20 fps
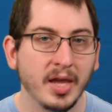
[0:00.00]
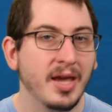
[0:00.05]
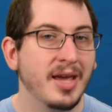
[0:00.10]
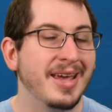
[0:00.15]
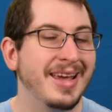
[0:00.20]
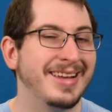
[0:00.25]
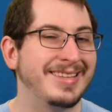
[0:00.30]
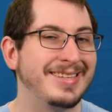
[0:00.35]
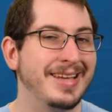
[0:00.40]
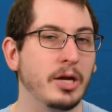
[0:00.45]

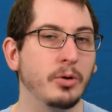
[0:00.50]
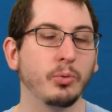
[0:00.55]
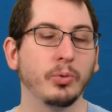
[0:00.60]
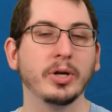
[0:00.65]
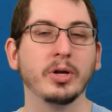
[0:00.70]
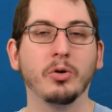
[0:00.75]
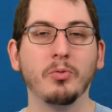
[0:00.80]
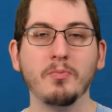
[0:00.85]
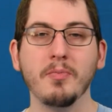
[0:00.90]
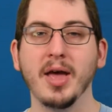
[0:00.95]
It's a
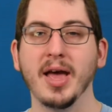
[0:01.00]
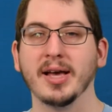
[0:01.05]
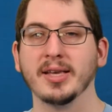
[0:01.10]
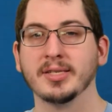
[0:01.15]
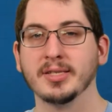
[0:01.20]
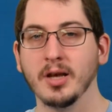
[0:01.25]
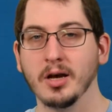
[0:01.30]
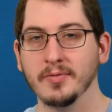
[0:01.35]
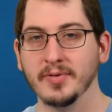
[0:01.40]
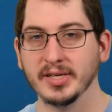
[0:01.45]
real
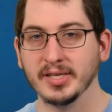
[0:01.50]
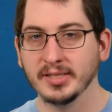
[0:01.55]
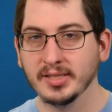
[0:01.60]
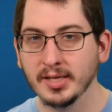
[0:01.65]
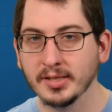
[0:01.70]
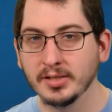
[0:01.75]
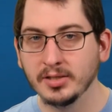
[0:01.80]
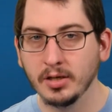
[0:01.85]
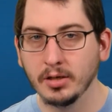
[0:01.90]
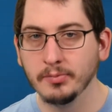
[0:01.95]
mess of a
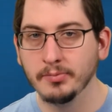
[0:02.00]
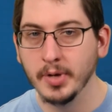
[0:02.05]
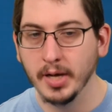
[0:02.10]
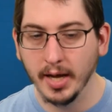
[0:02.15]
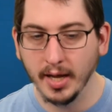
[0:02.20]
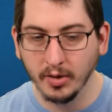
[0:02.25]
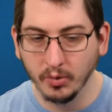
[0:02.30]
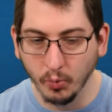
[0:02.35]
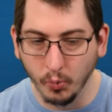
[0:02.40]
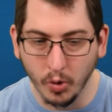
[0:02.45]
system
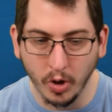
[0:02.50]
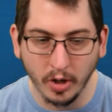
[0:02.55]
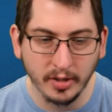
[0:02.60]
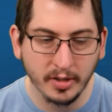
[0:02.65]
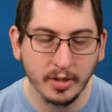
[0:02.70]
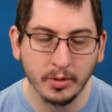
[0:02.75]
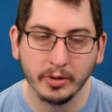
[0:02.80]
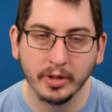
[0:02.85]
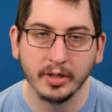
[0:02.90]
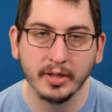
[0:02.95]
and one
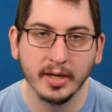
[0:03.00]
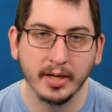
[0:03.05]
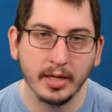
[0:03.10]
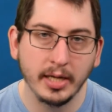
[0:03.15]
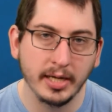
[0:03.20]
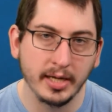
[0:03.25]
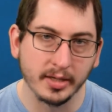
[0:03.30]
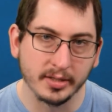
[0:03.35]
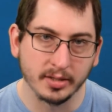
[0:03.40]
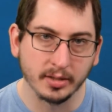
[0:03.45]
you can get
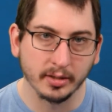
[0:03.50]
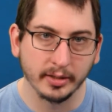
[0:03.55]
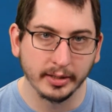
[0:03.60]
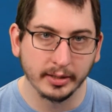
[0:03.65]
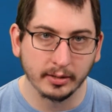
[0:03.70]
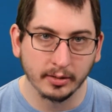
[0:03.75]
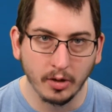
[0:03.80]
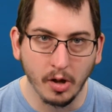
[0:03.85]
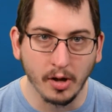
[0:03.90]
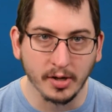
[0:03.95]
easily
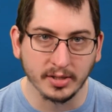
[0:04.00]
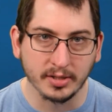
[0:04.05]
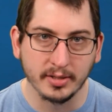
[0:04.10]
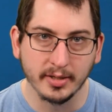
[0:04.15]
lost